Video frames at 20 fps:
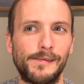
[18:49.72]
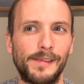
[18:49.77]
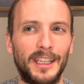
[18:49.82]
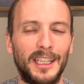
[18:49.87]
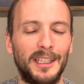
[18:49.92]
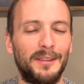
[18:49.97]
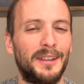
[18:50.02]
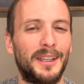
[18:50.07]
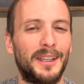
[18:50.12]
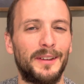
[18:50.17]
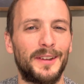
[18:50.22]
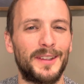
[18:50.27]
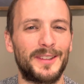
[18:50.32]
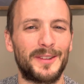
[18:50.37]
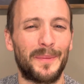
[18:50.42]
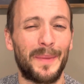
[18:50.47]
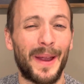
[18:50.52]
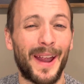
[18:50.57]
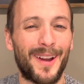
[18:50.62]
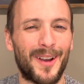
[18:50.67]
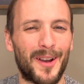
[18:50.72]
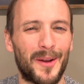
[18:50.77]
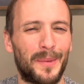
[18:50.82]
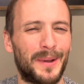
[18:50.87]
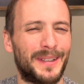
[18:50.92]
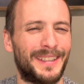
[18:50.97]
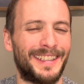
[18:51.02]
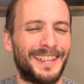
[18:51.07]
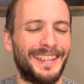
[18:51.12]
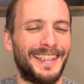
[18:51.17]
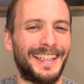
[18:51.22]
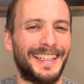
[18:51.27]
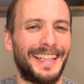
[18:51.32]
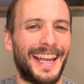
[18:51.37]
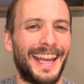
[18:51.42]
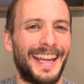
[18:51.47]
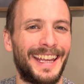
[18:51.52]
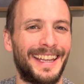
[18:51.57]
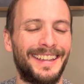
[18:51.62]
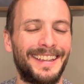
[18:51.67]
even if it's apparent, but to
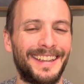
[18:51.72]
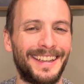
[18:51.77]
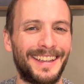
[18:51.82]
negate